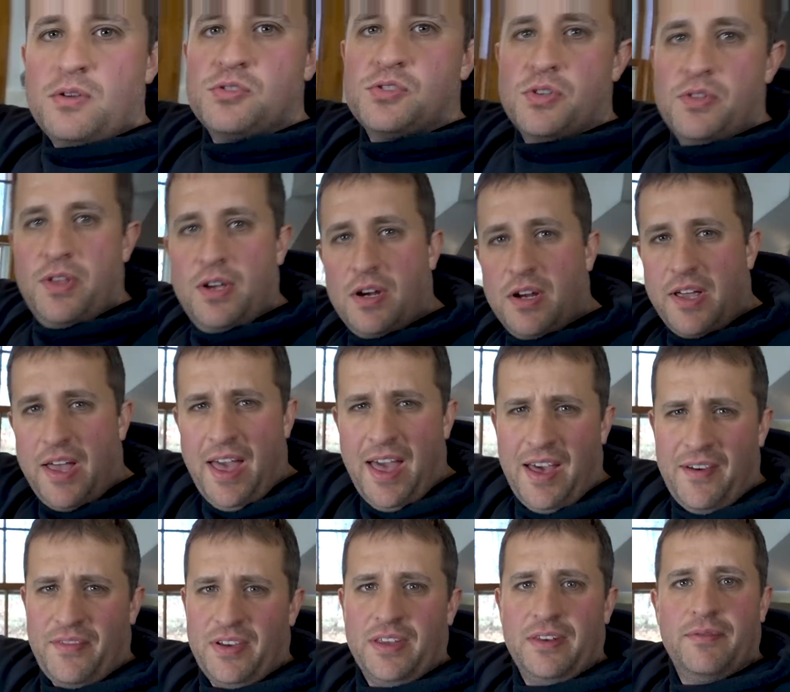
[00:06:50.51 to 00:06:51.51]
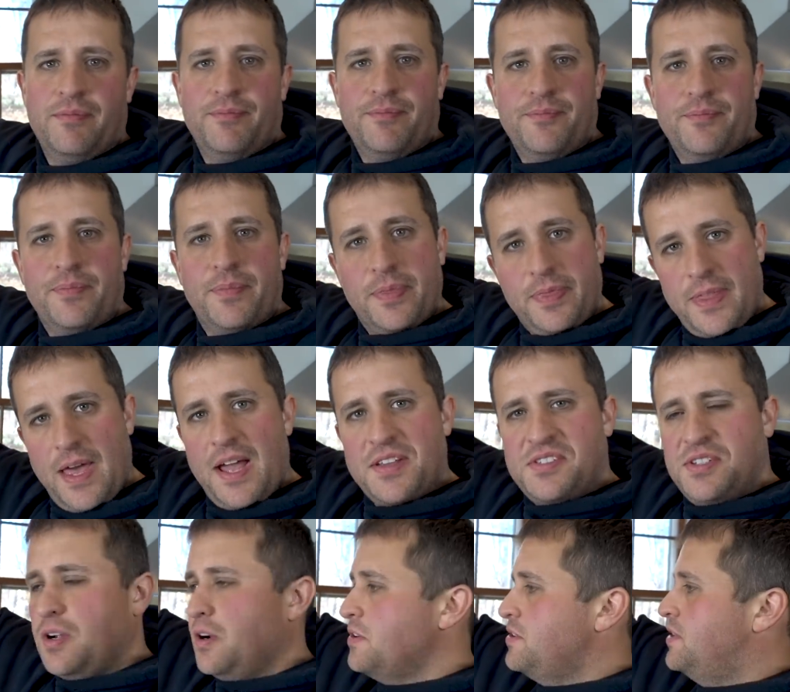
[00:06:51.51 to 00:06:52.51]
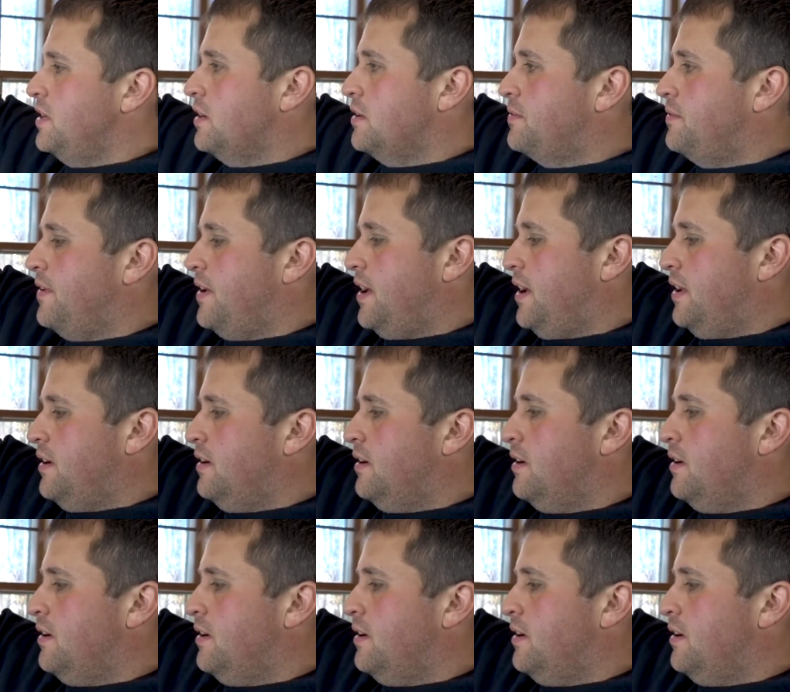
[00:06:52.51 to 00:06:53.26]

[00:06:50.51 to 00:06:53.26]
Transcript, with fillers: So there you have it. That's our duck fat.